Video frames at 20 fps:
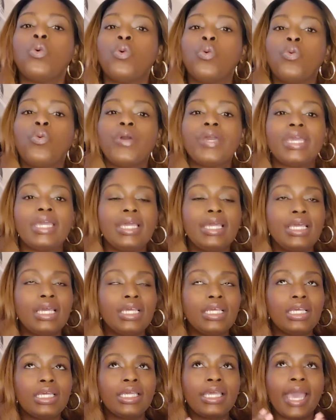we
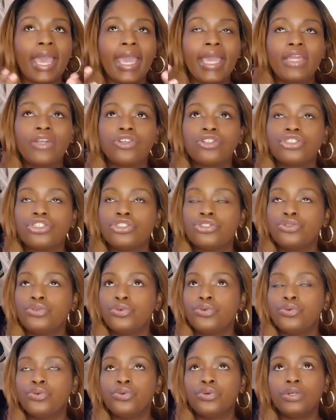cater
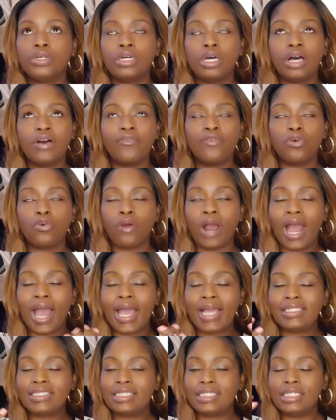to a
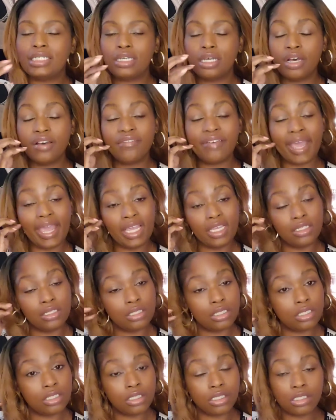variety of
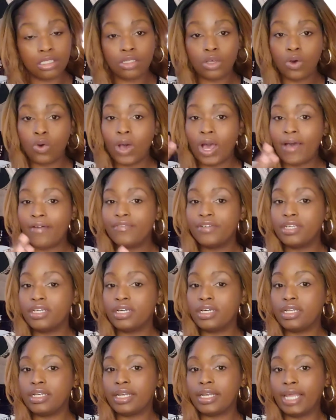ages. So I've
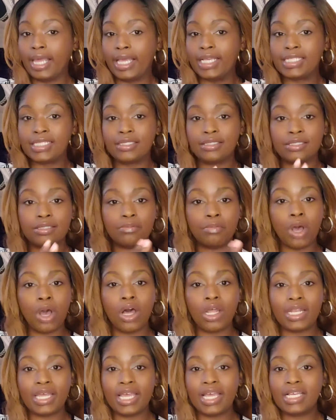done as
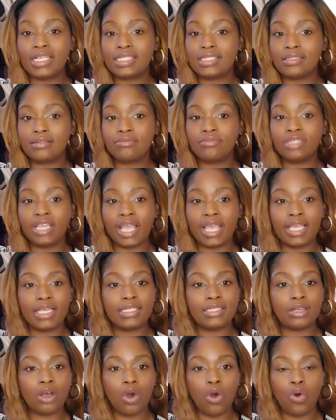small as
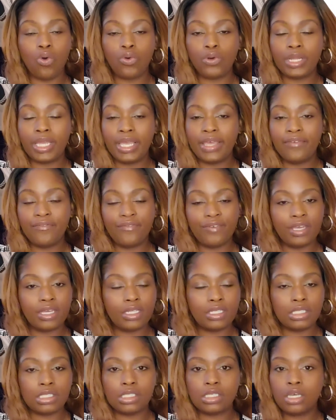days old
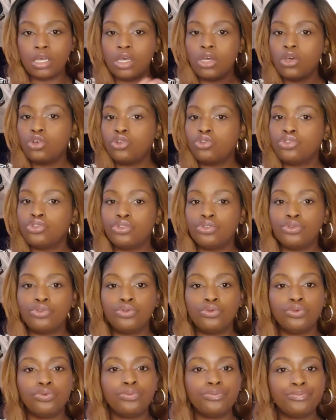infants
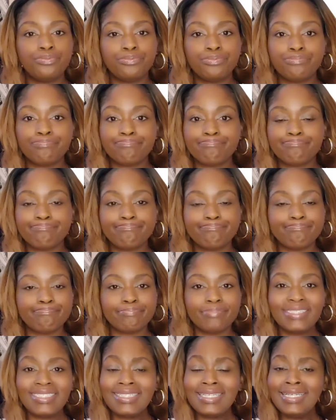to
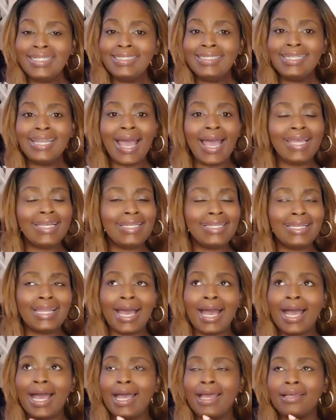
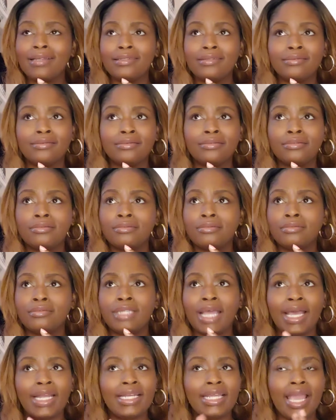99,
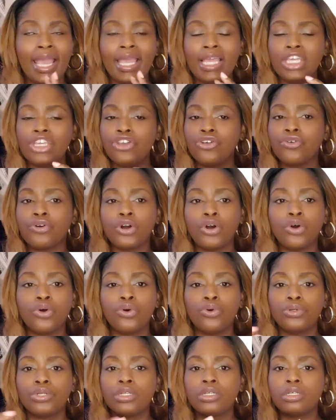
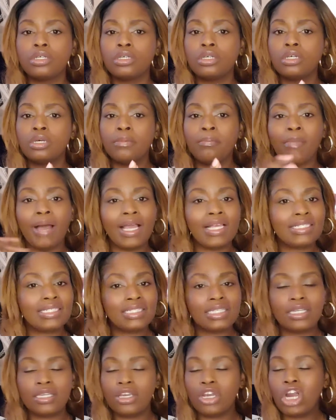98-year-old
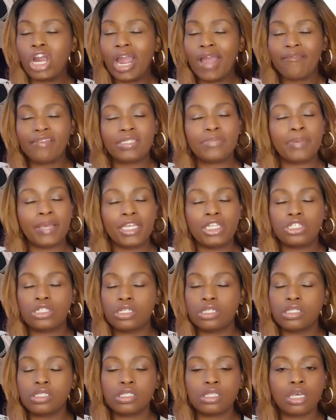myasthenia gravis
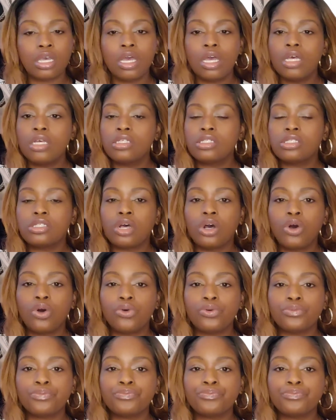patients. So